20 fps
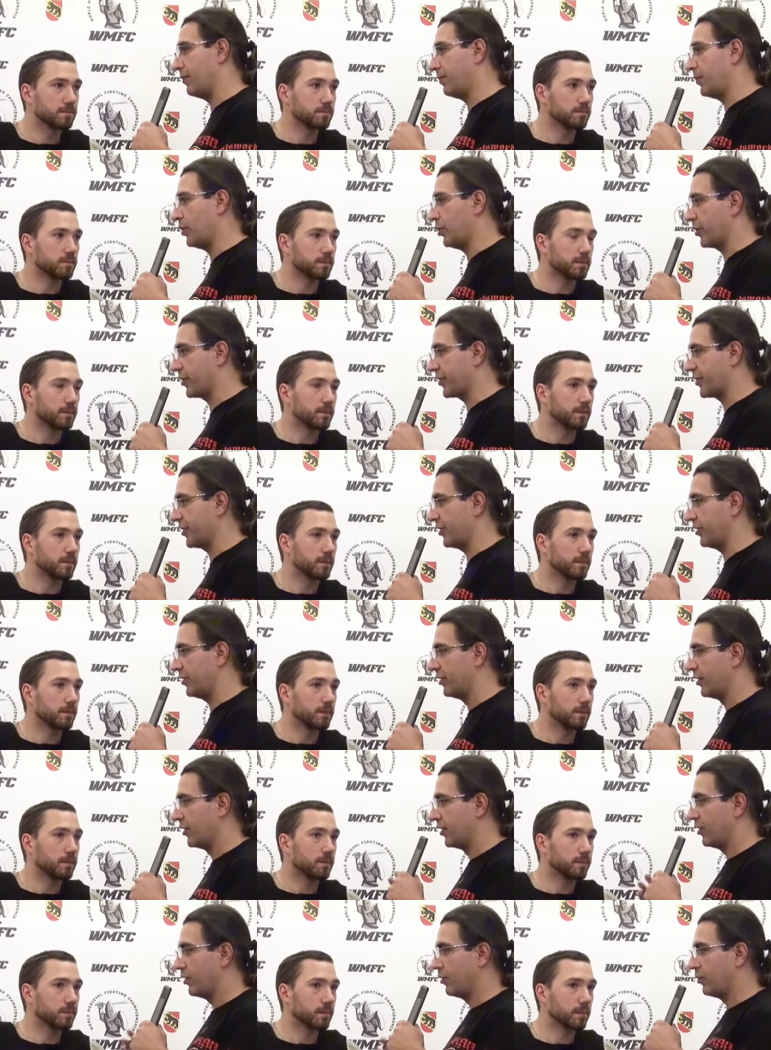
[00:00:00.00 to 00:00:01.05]
Speaker 1: boxing,
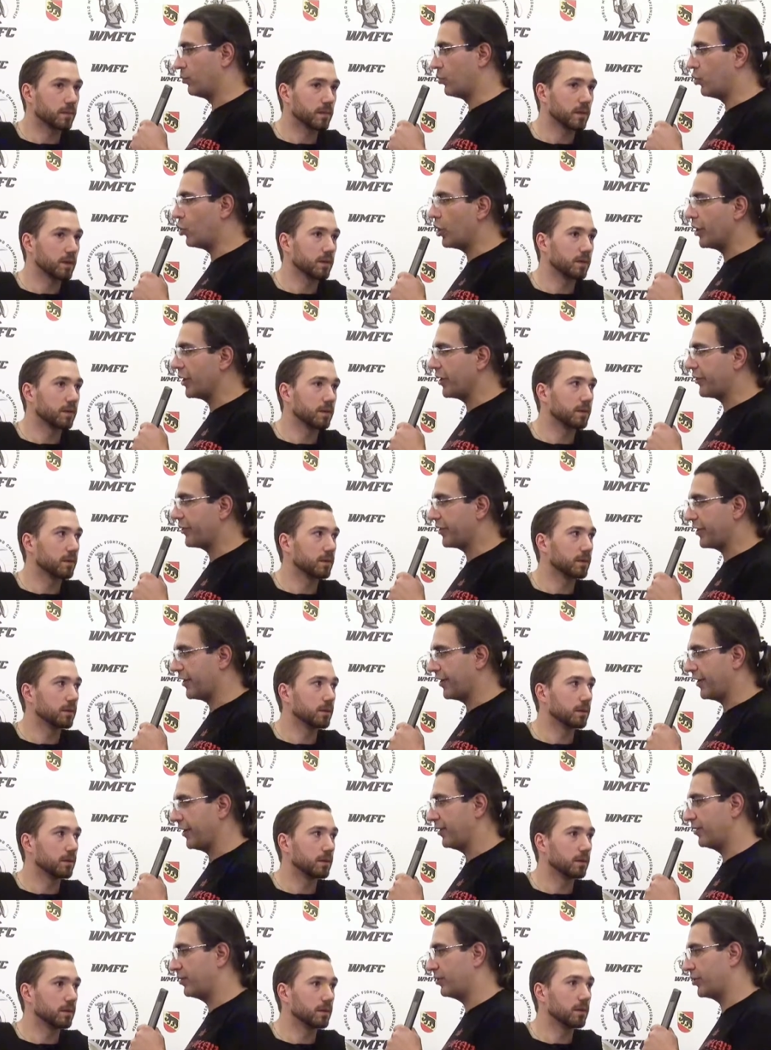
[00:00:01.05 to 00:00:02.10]
Muay Thai,
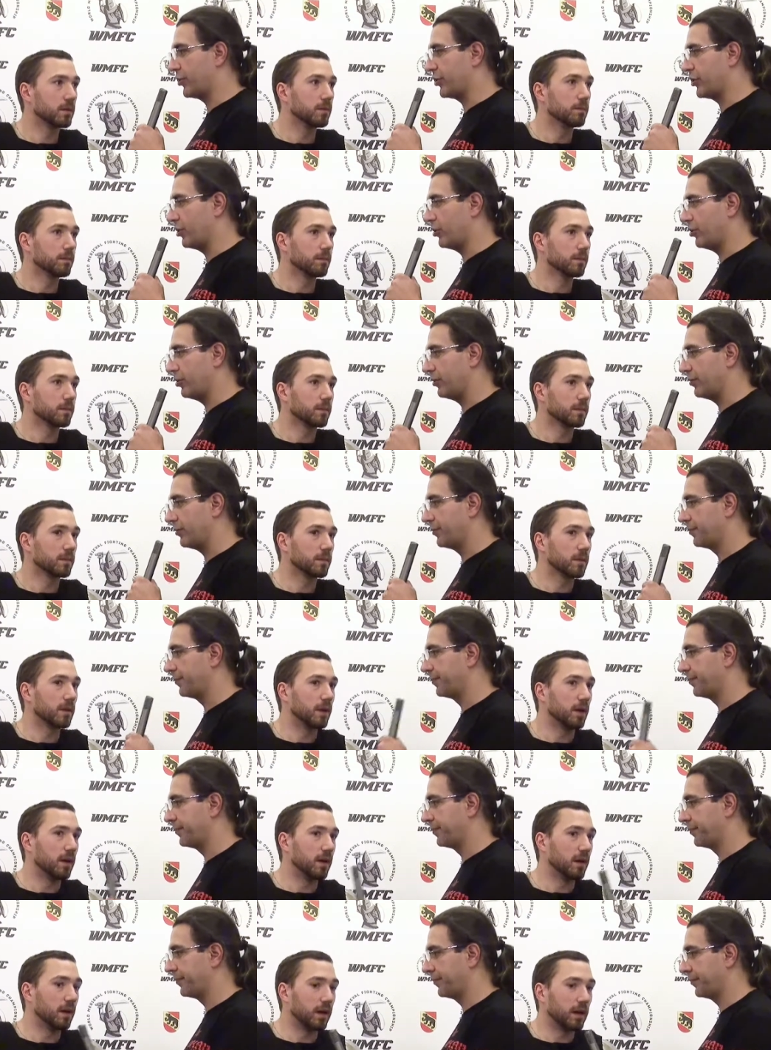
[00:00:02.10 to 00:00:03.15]
or so?
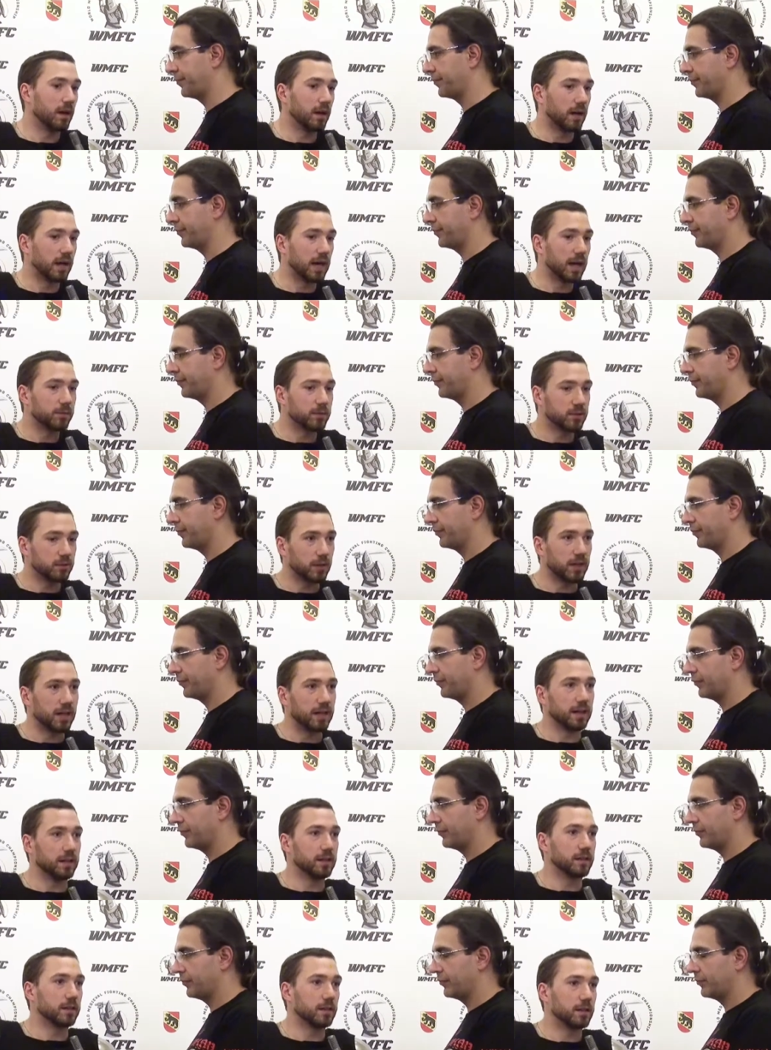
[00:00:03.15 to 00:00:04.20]
Speaker 2: Uh, I'm
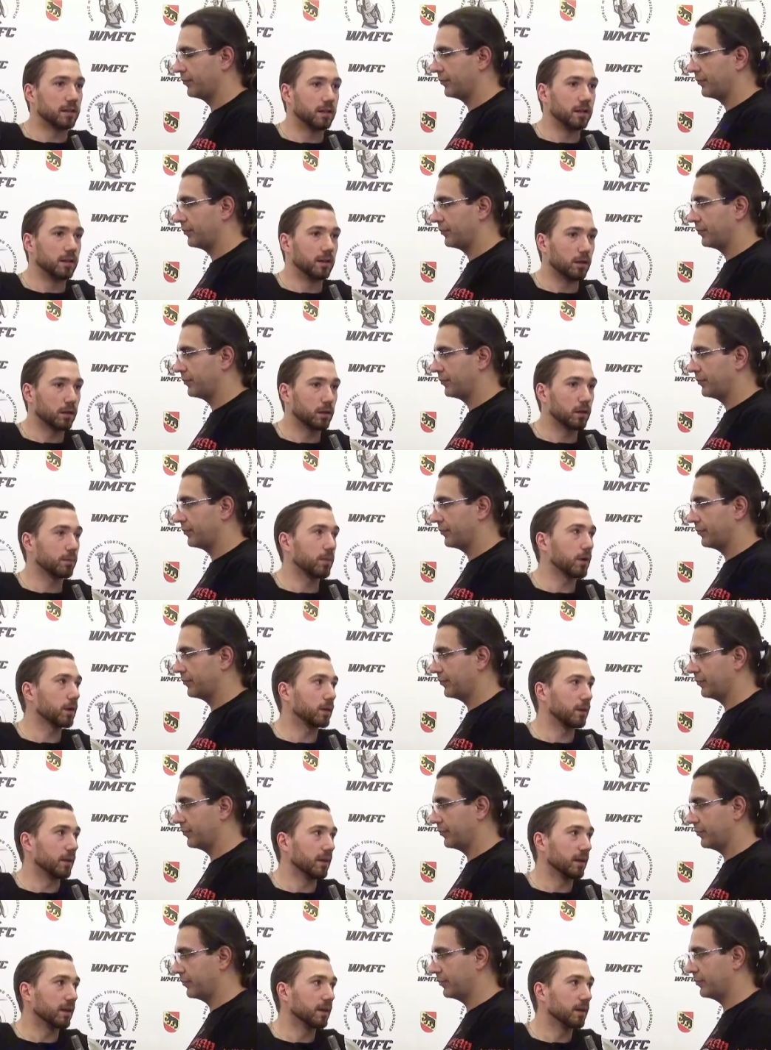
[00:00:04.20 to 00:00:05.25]
trained uh, also
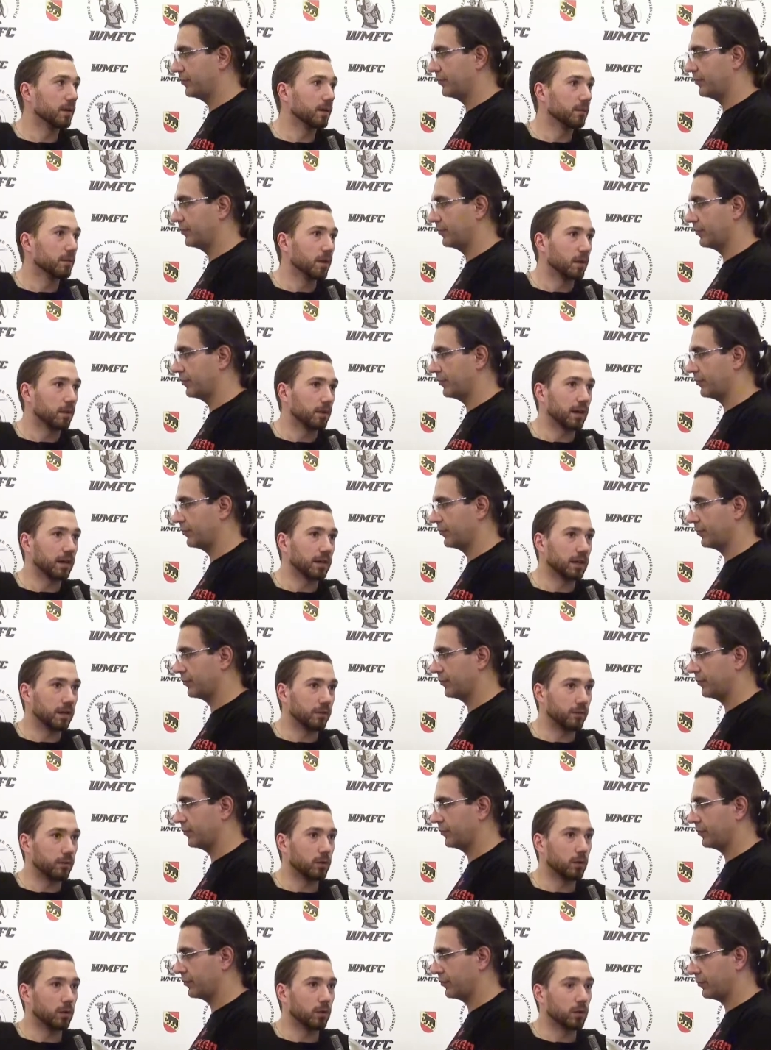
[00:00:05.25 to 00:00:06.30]
boxing, so I have
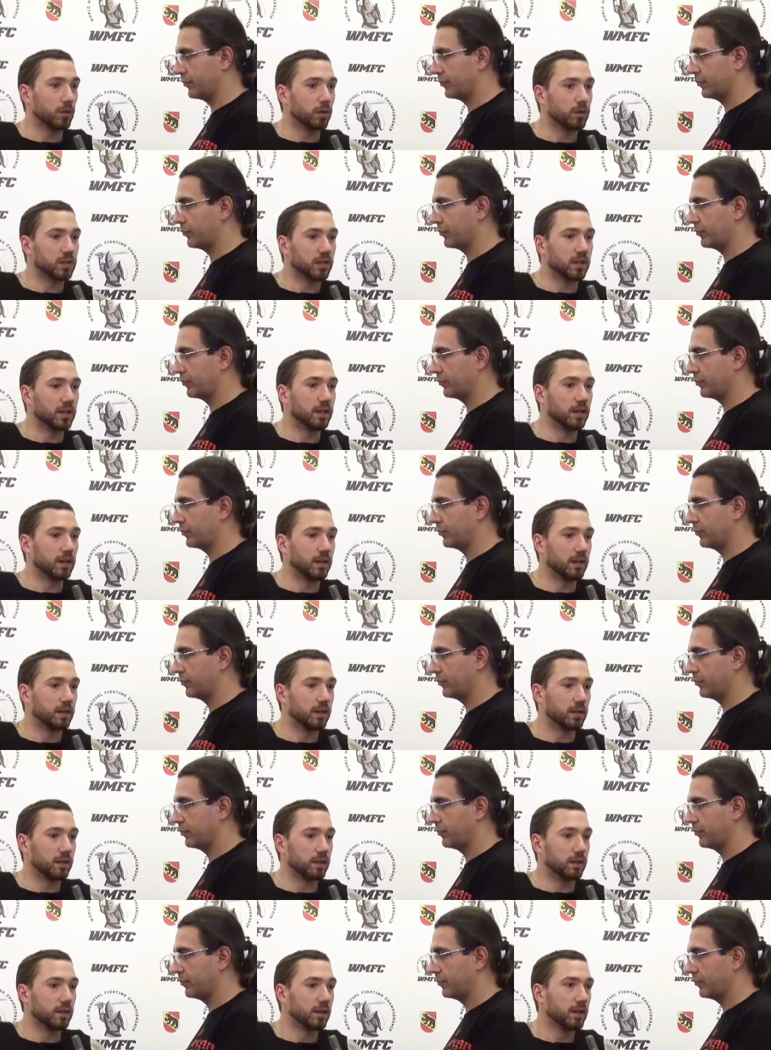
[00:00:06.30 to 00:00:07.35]
good
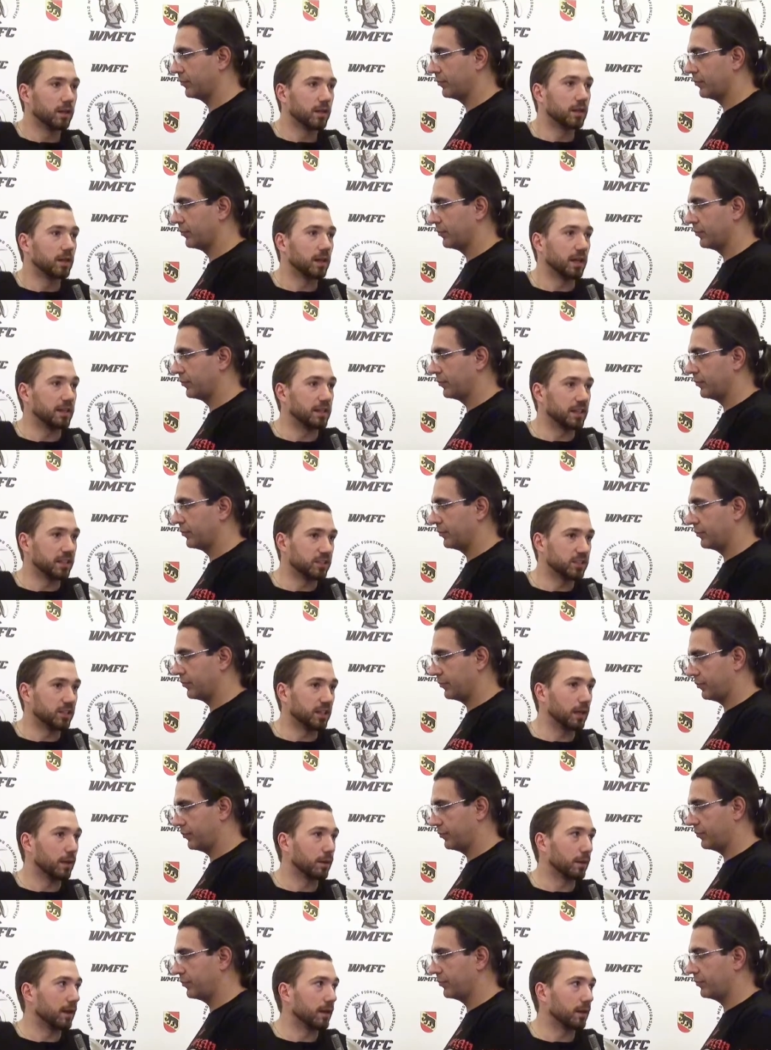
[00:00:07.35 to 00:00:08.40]
uh, hitting shields
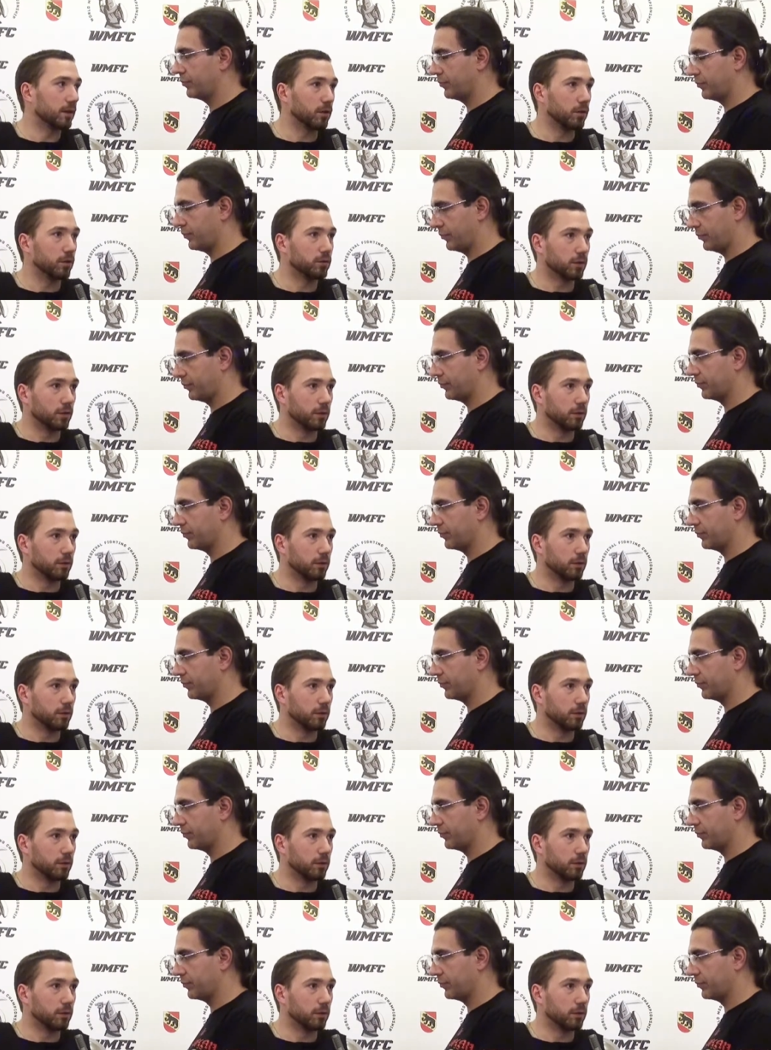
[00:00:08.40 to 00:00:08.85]
and good